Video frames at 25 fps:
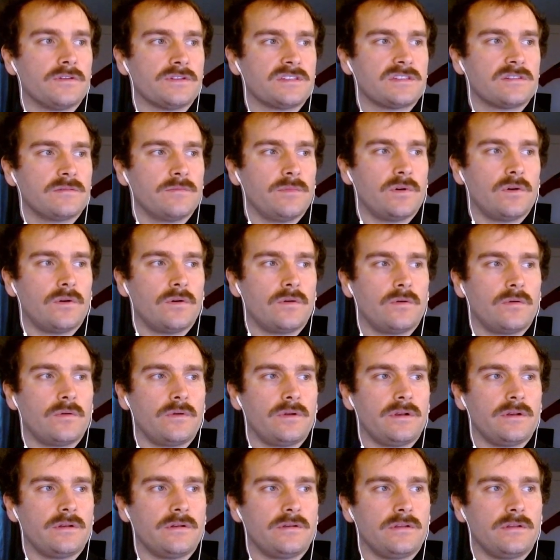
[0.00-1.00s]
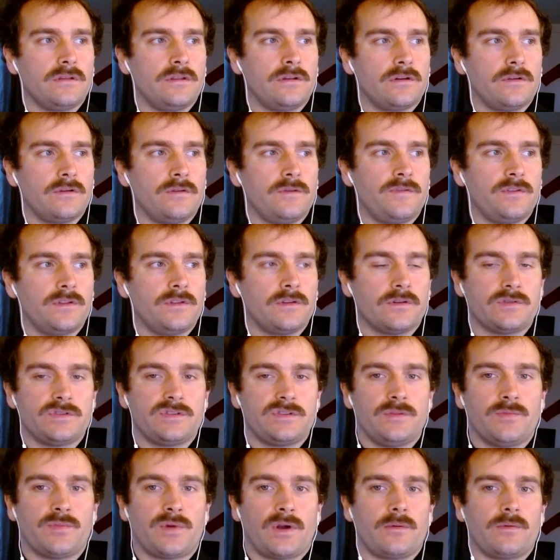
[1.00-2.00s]
Simone. Even though
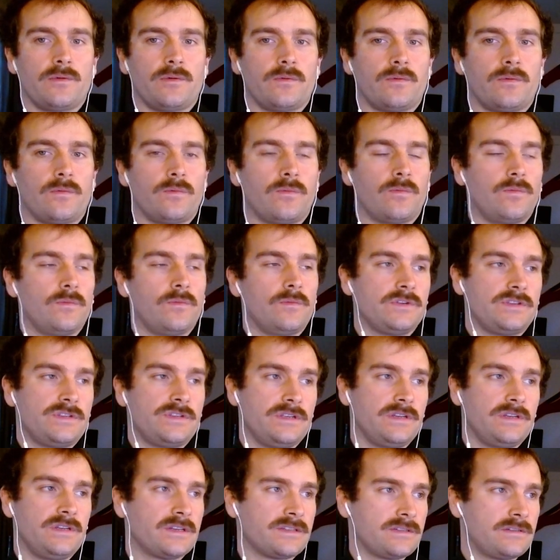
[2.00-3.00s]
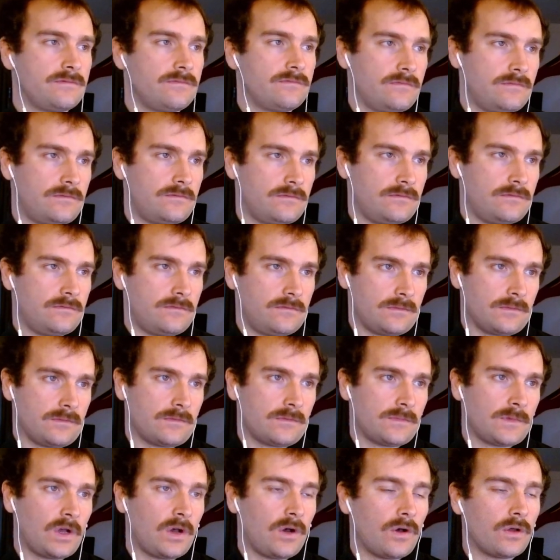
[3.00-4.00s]
she doesn't
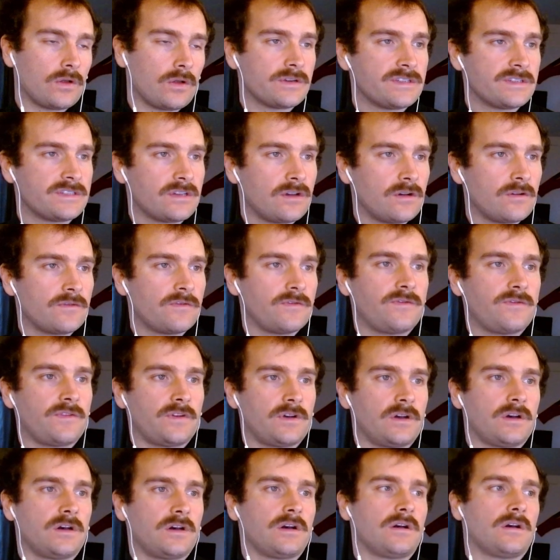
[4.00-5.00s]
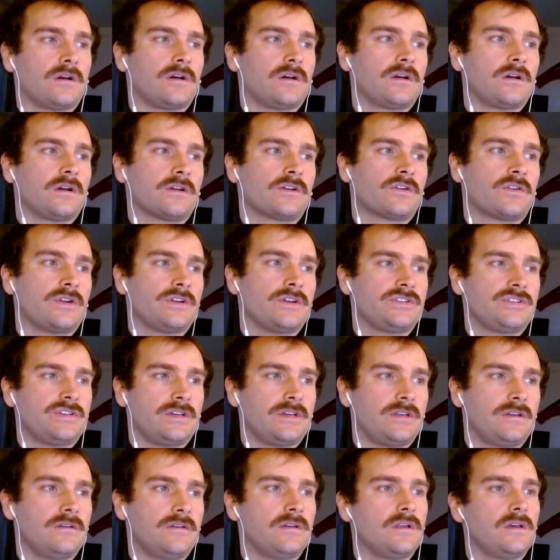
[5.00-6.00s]
call herself
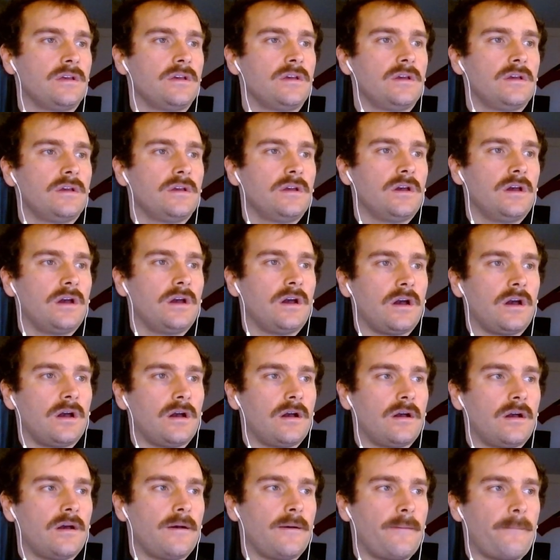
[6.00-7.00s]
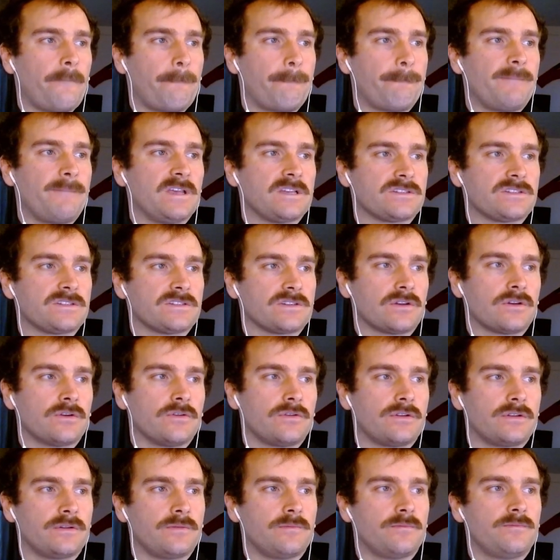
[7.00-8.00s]
Christian, doesn't
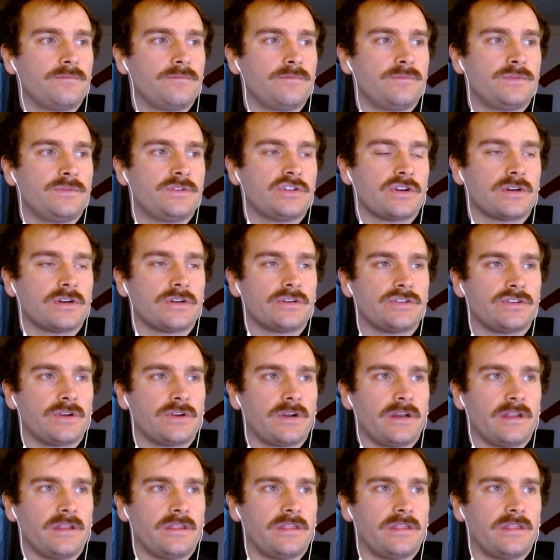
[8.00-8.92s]
go to church or